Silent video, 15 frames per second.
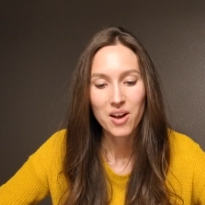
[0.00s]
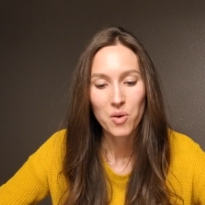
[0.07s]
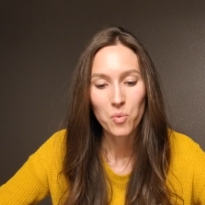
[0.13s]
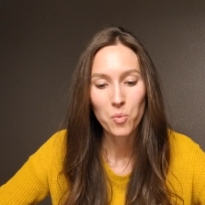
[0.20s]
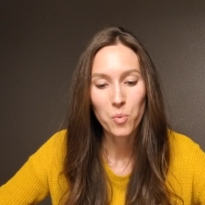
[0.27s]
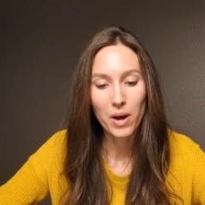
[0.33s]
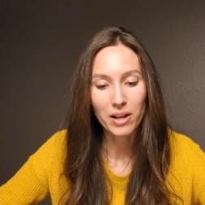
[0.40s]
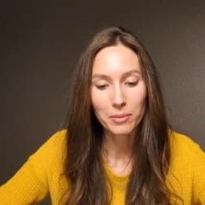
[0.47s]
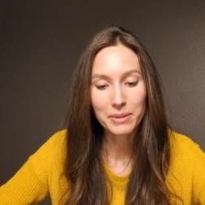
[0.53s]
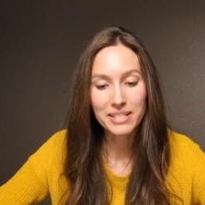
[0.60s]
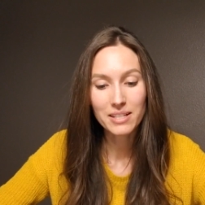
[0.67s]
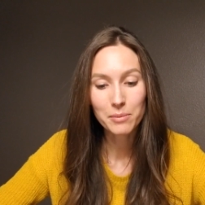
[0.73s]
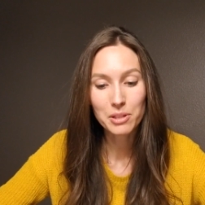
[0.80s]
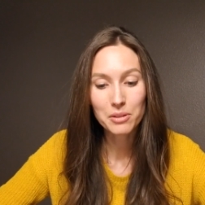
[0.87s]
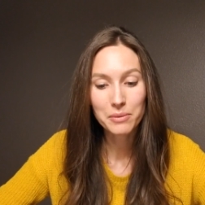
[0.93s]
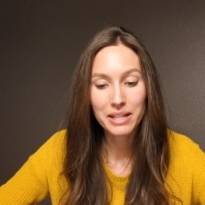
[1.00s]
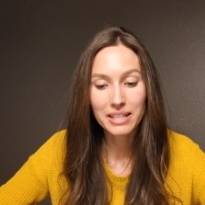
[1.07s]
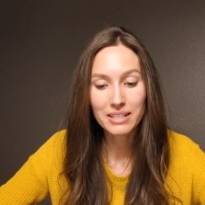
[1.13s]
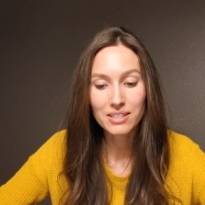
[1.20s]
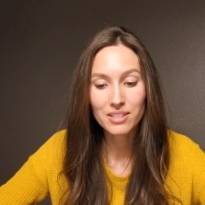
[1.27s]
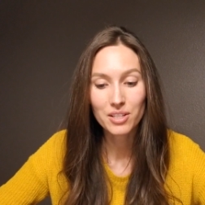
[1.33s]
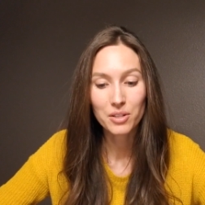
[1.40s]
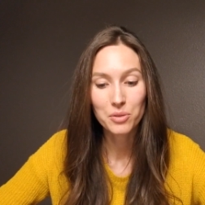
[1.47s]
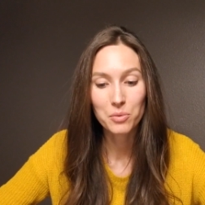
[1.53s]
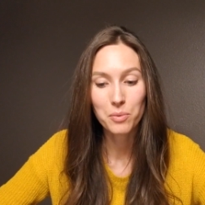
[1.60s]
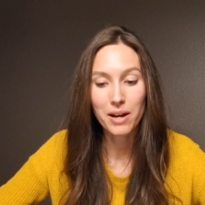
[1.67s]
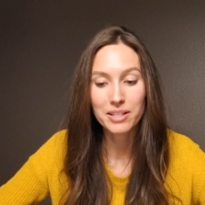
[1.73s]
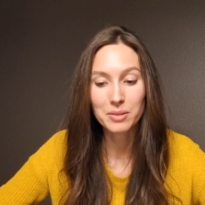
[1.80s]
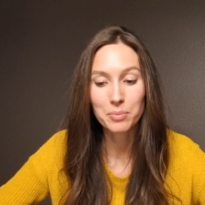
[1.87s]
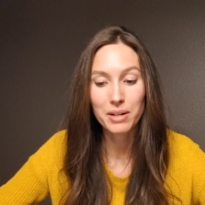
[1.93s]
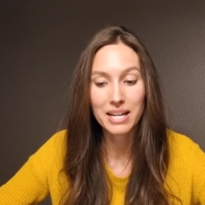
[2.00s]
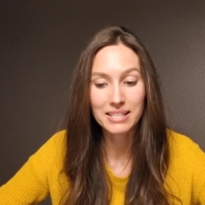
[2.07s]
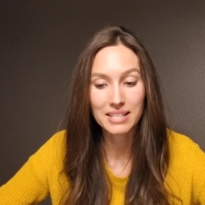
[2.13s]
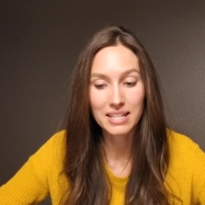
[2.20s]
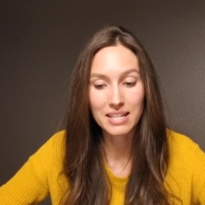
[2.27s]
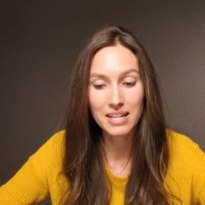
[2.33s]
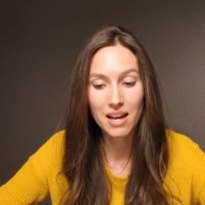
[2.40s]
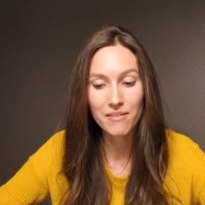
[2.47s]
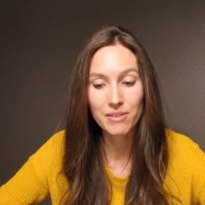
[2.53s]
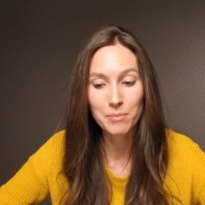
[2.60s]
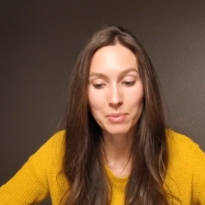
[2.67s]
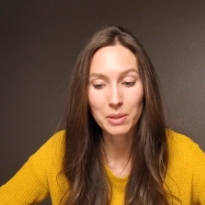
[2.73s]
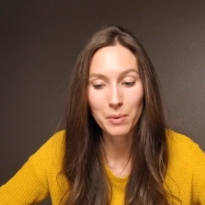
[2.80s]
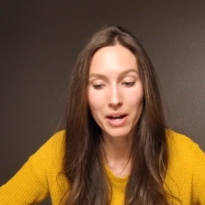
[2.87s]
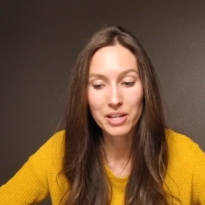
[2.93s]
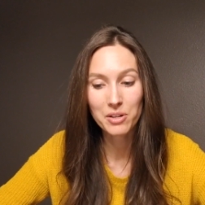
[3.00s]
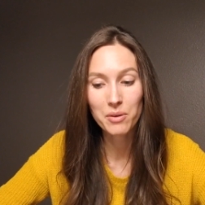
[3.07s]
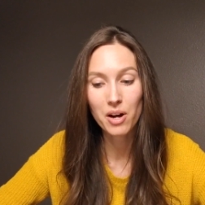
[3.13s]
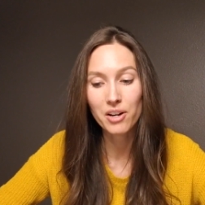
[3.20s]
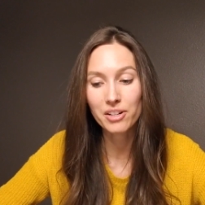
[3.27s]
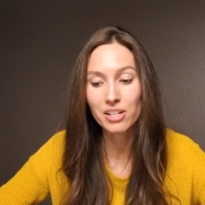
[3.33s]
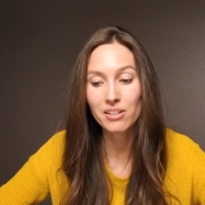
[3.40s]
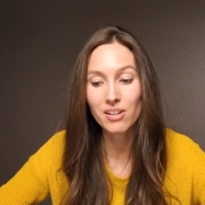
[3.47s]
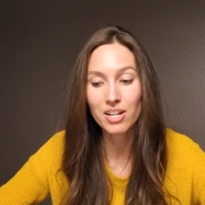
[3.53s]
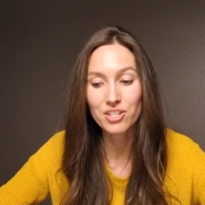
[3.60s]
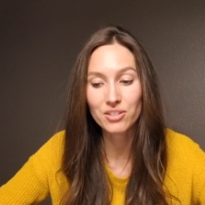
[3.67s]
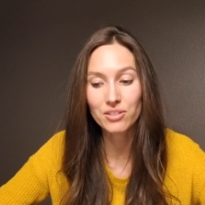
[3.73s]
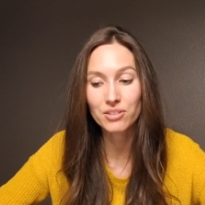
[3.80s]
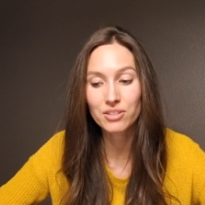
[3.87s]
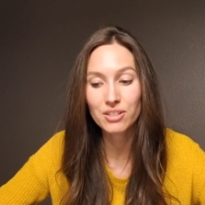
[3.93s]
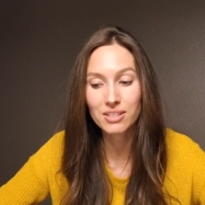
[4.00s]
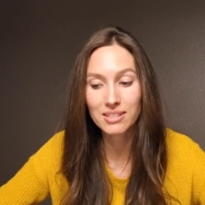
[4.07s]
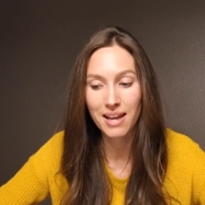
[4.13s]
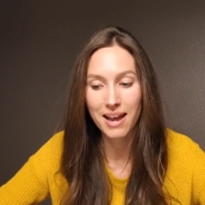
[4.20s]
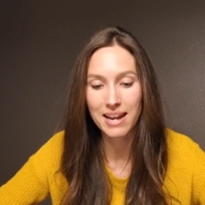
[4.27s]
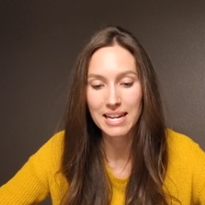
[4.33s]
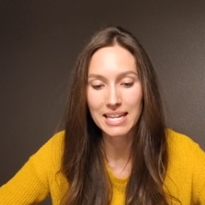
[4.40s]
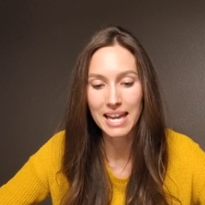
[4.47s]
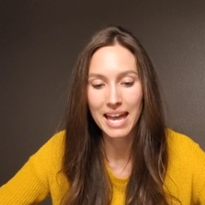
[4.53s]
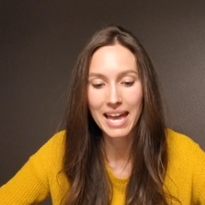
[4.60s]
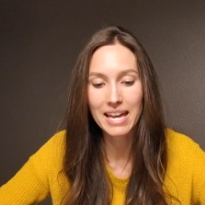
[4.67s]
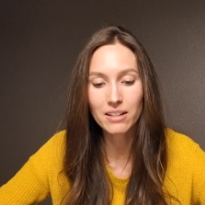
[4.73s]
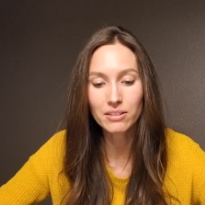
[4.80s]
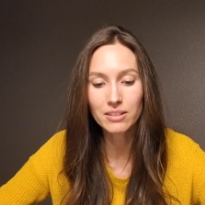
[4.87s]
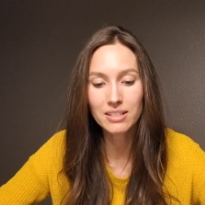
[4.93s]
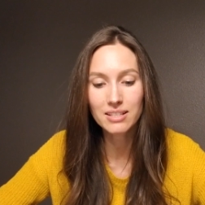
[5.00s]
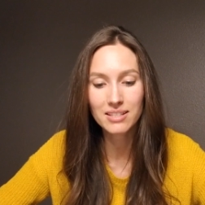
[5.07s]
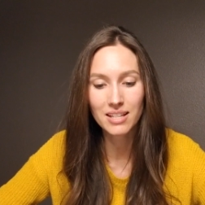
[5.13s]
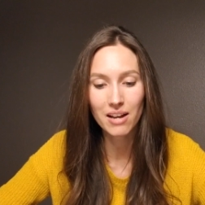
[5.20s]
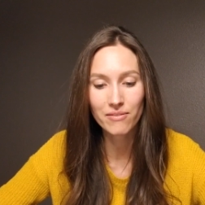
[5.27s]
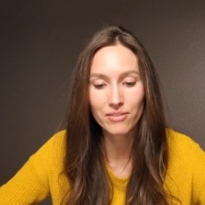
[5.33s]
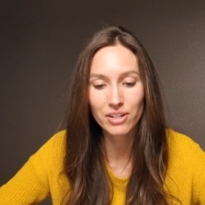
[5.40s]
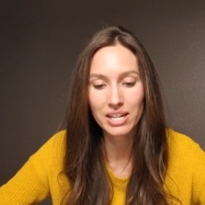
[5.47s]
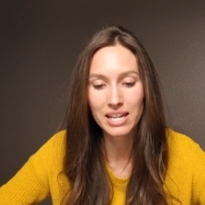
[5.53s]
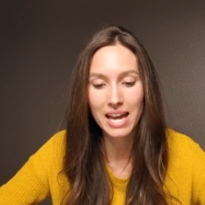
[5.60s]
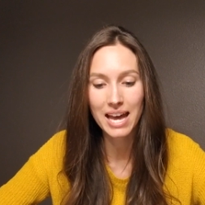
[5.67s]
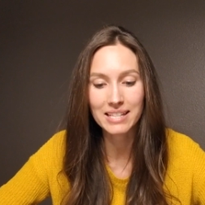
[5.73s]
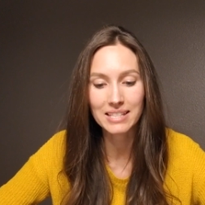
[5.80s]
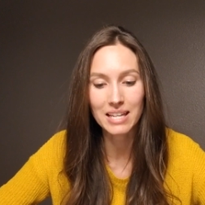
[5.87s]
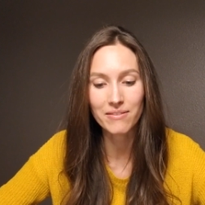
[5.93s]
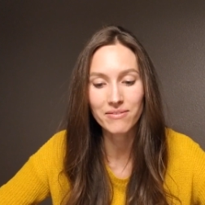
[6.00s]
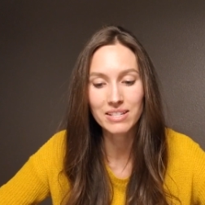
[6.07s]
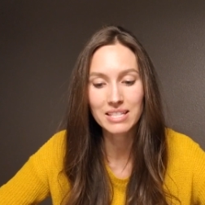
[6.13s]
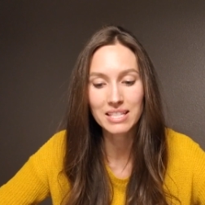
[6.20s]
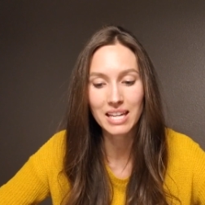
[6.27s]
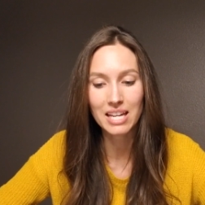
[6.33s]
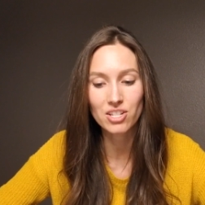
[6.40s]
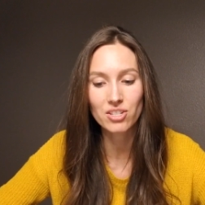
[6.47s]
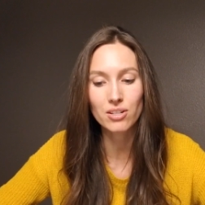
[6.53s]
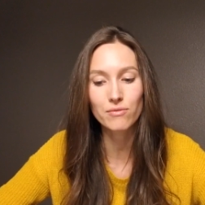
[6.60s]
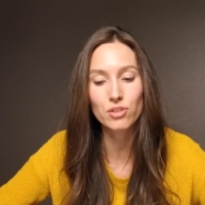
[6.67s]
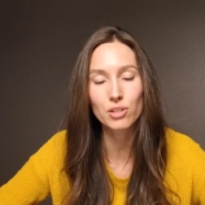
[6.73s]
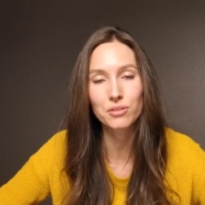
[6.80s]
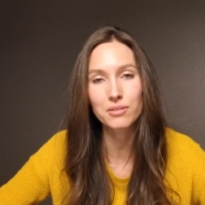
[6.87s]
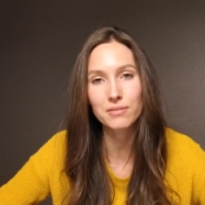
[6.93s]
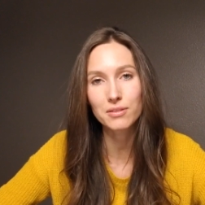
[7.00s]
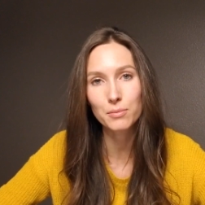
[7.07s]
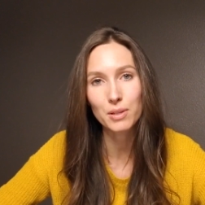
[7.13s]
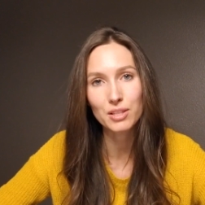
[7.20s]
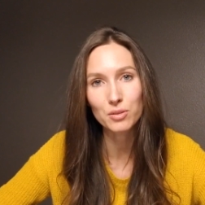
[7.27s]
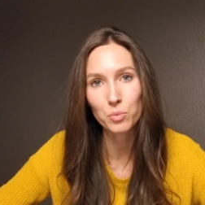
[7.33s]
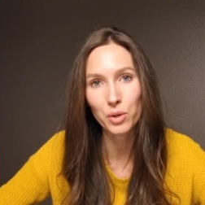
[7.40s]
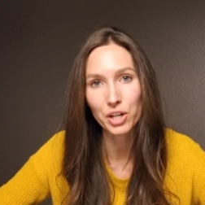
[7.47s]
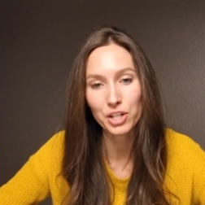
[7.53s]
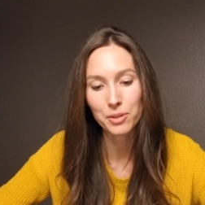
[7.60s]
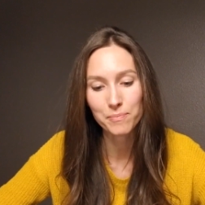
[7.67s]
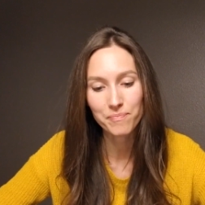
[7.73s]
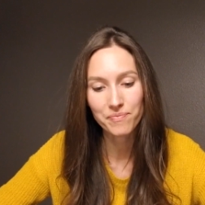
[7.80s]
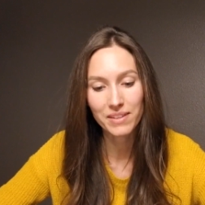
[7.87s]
Welby W. Ricks, who was president of the BYU Archaeological Society, hailed the discovery as a vindication of Joseph Smith's work.